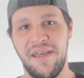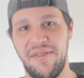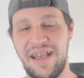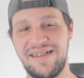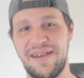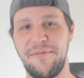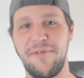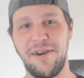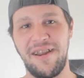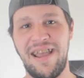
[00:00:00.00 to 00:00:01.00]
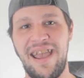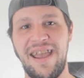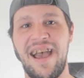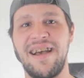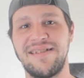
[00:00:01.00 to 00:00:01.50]
That's it for
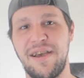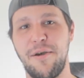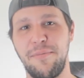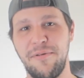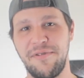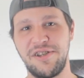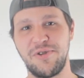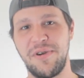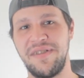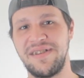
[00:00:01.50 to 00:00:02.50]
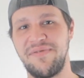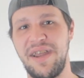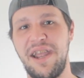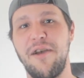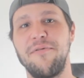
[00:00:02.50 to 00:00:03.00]
today, guys. I hope you've enjoyed this
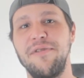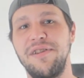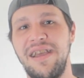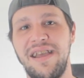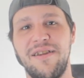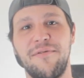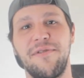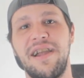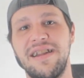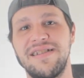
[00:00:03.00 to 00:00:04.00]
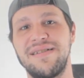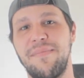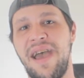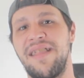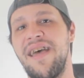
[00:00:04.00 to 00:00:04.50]
video. If you did, don't forget to
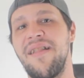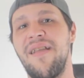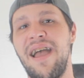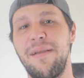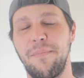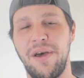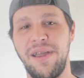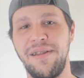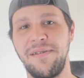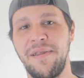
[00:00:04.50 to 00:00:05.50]
smack that like button.